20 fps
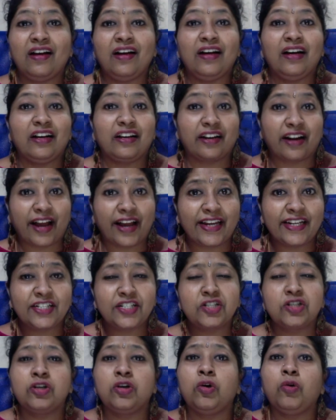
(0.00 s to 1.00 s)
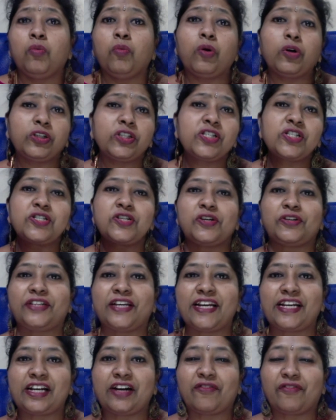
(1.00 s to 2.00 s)
write what is your
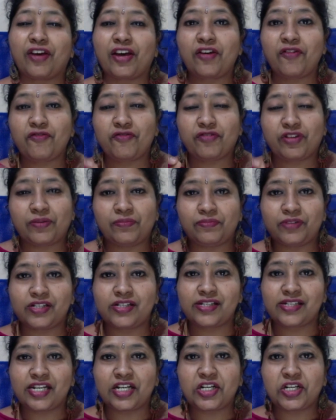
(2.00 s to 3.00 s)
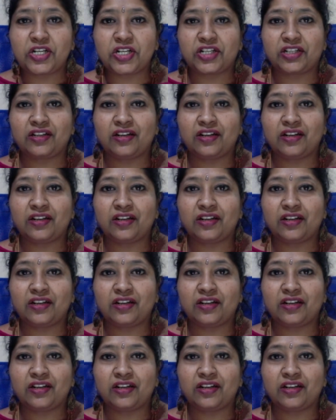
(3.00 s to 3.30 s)
takeaway from the session